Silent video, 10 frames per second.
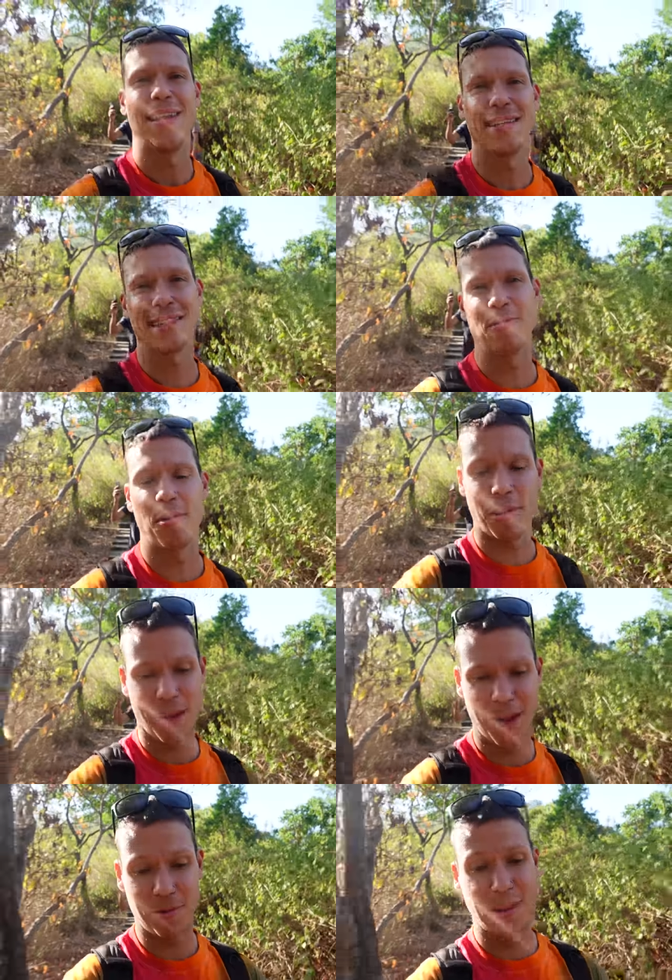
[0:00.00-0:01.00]
Last time we were
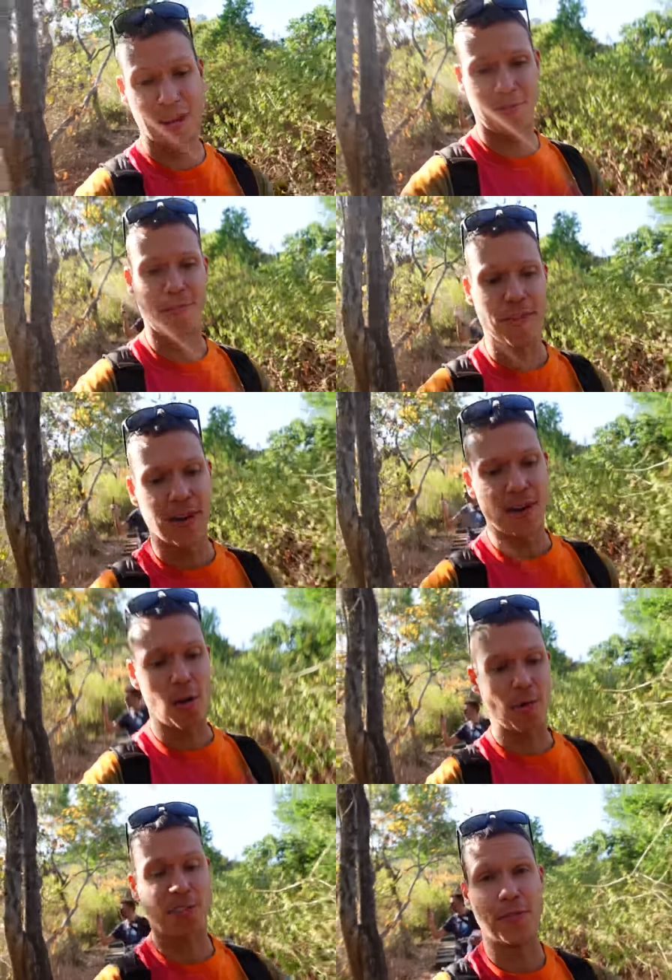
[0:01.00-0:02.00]
here, we did
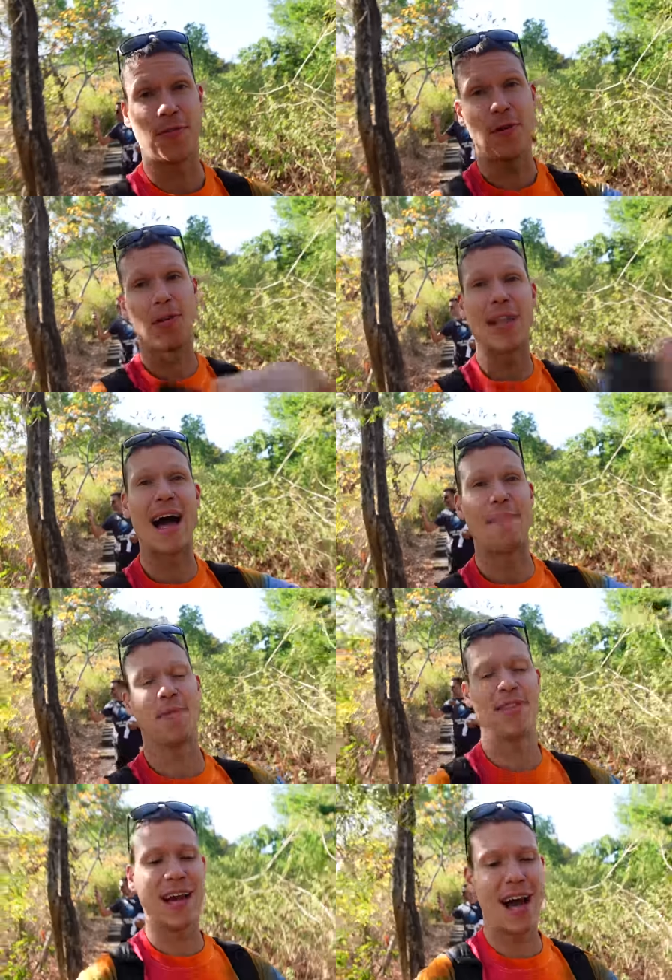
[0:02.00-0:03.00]
almost a full lap
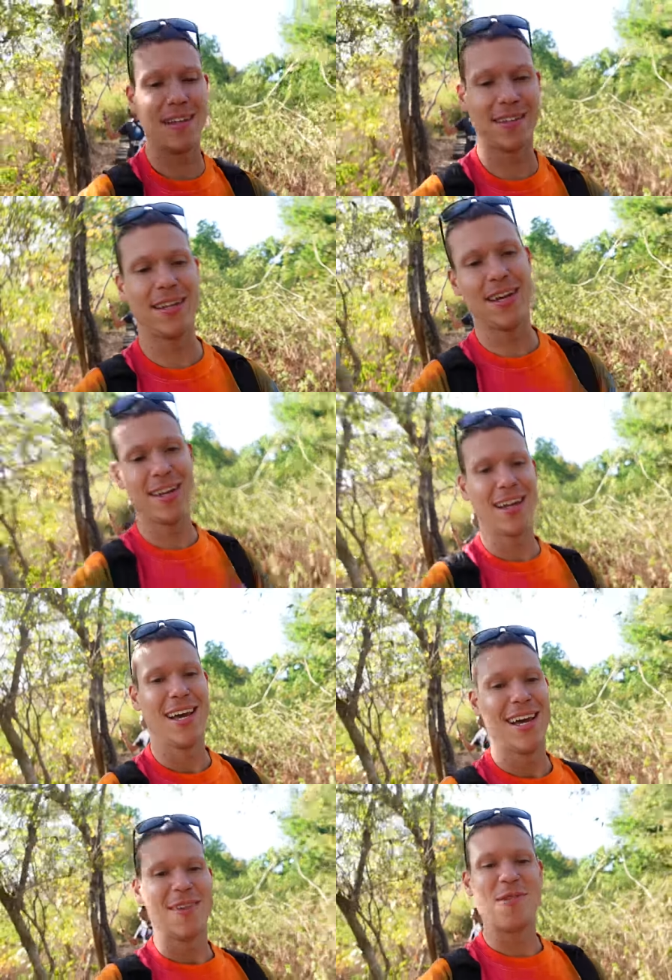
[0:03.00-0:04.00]
of the island.
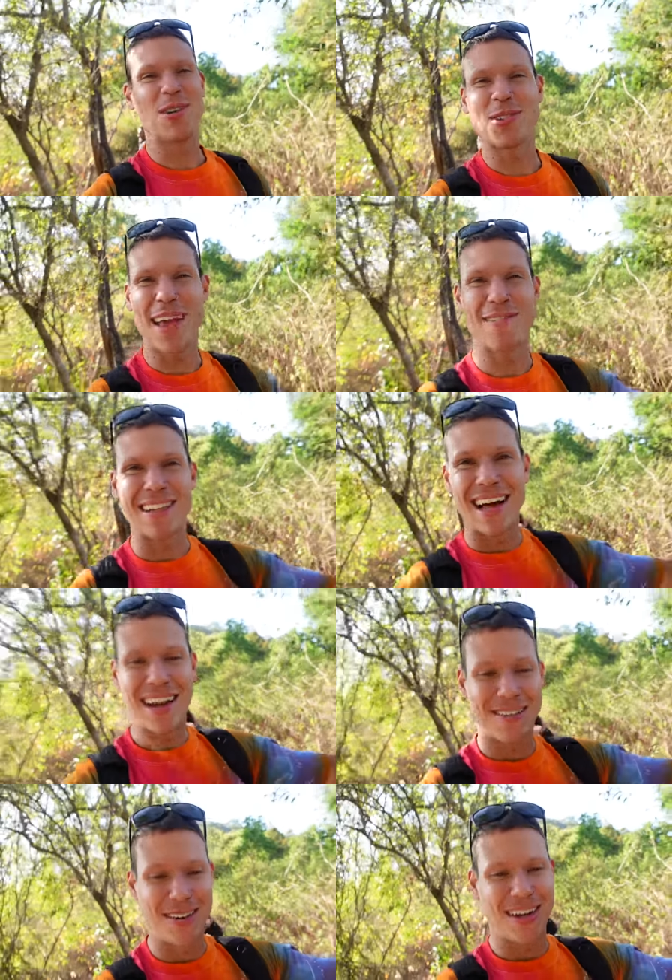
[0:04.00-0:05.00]
We also gave a lot
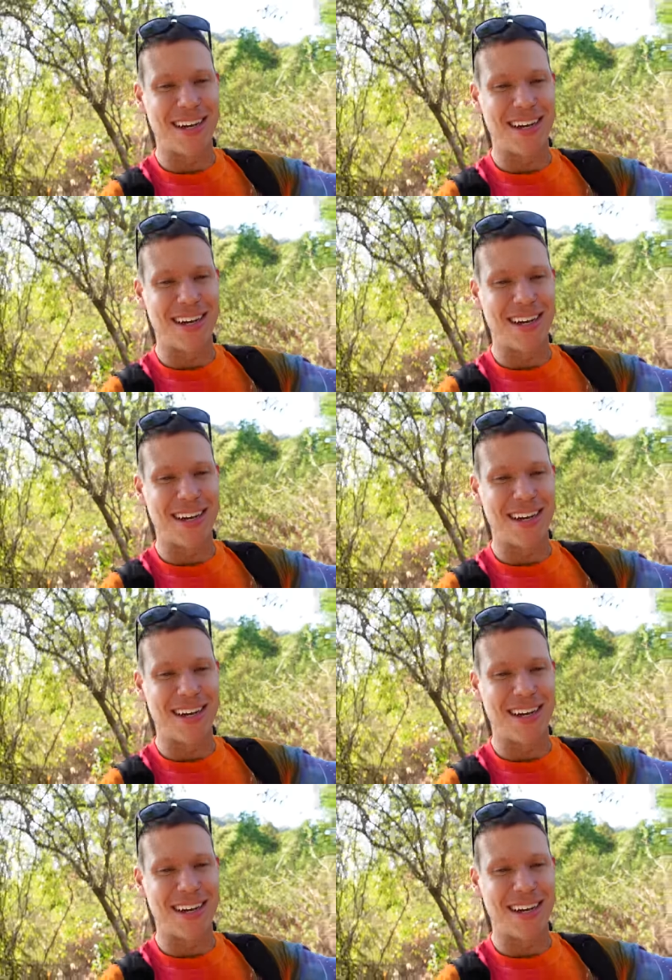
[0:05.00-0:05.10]
of